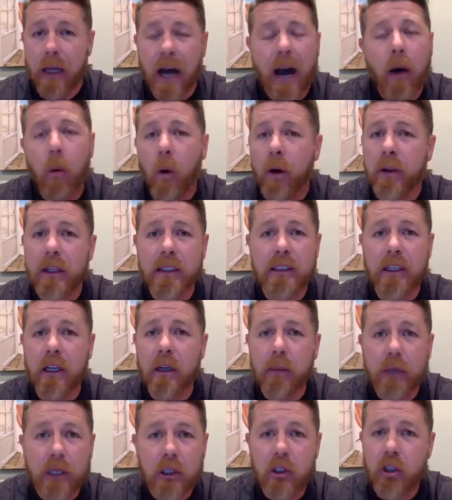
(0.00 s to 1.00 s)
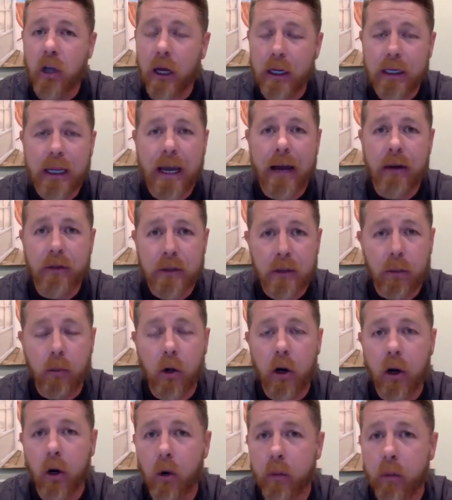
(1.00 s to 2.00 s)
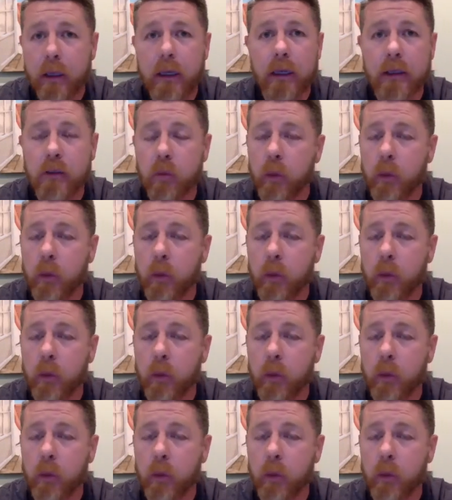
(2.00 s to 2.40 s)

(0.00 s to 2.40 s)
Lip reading: not one that's going to be shut down tomorrow because